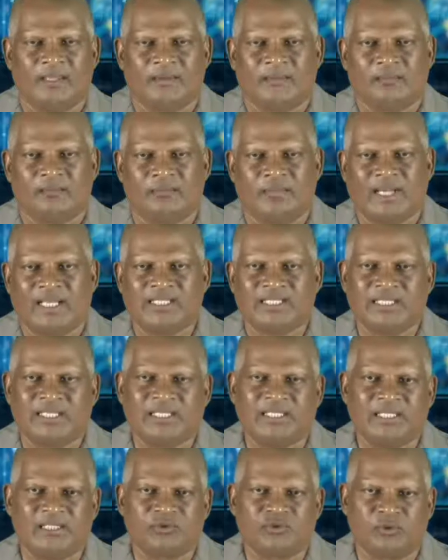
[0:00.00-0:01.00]
Massy
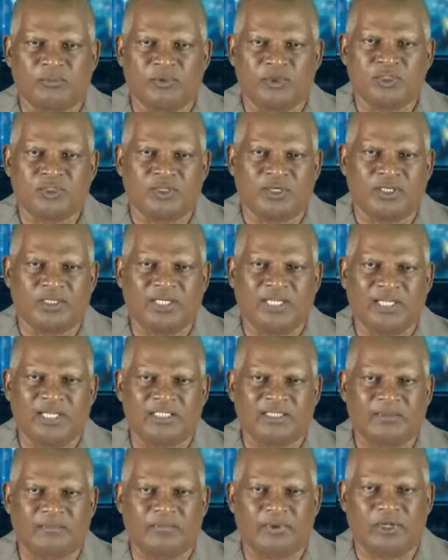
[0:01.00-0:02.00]
Distribution
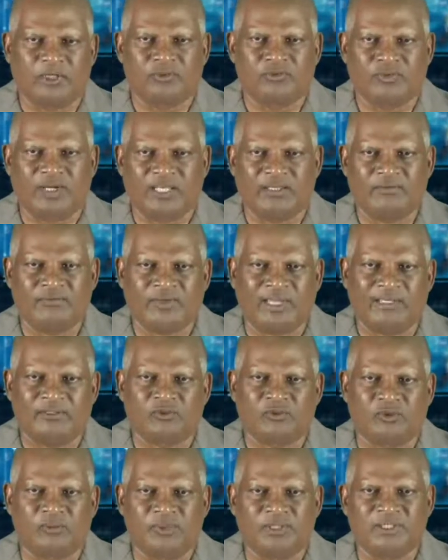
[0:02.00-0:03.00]
held a blood drive and
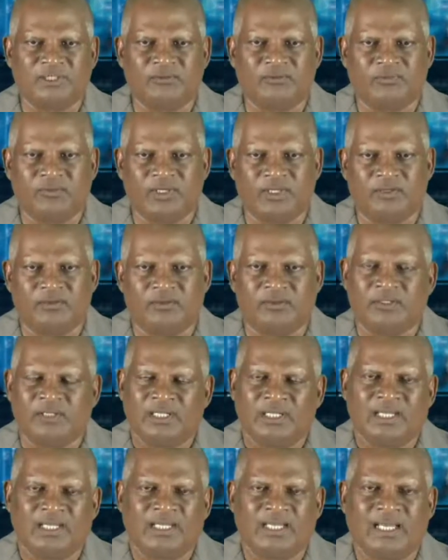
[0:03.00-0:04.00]
community fair
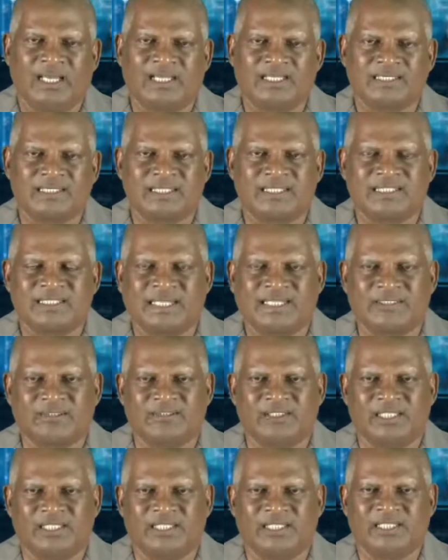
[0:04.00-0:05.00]
last
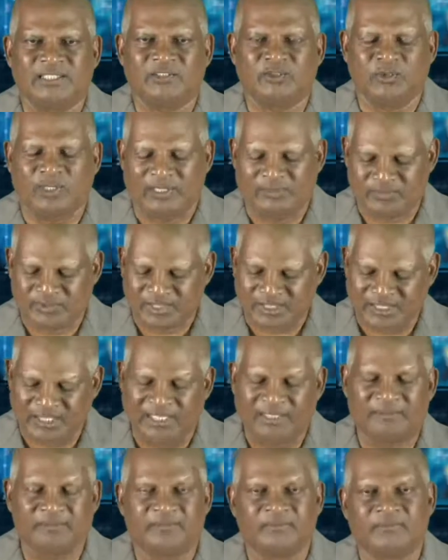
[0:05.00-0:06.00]
Saturday in New
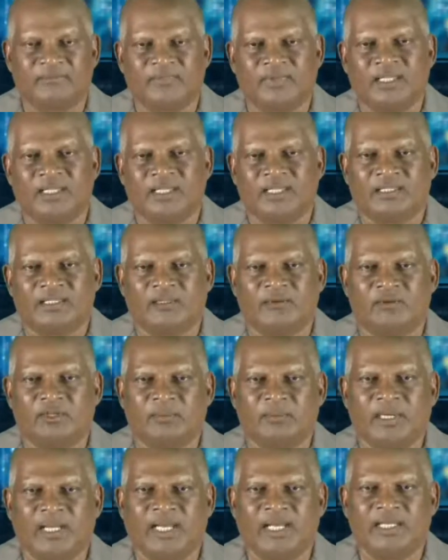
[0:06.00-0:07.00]
Amsterdam.
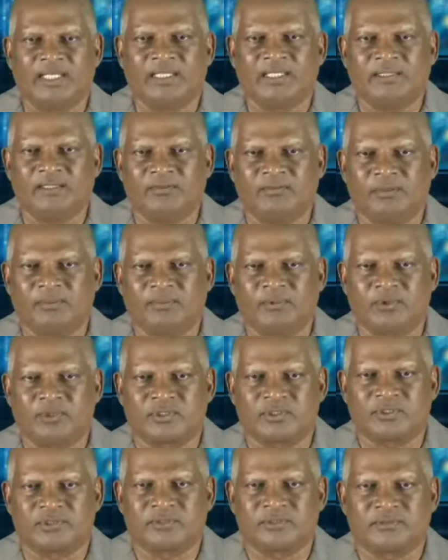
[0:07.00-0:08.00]
Narima Ali
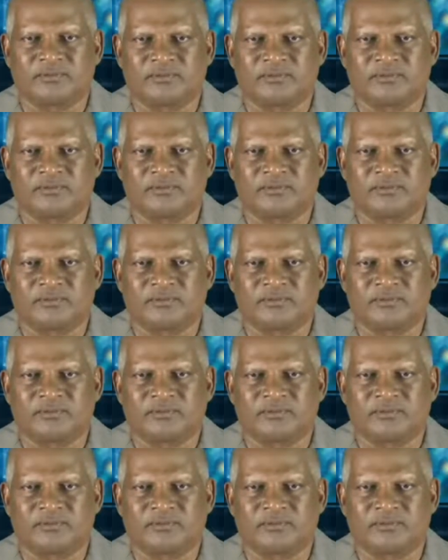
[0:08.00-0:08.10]
reports.